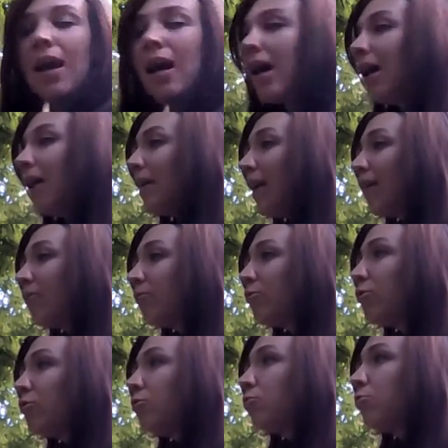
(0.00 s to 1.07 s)
on how
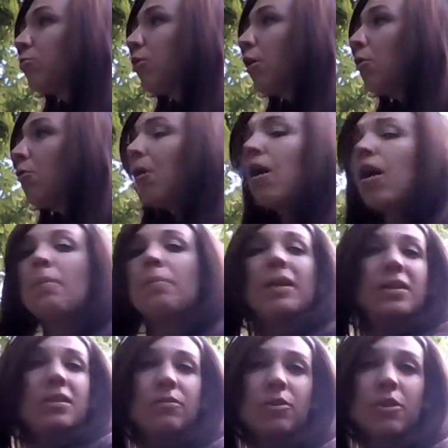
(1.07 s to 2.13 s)
to grow a
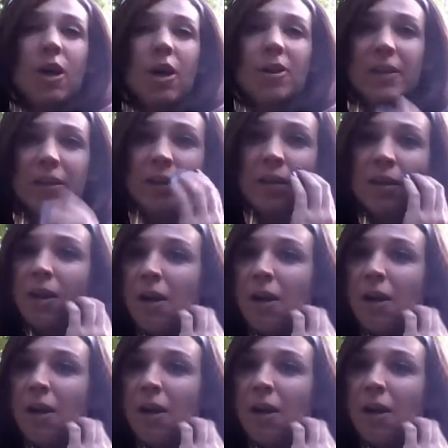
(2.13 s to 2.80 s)
plentiful garden.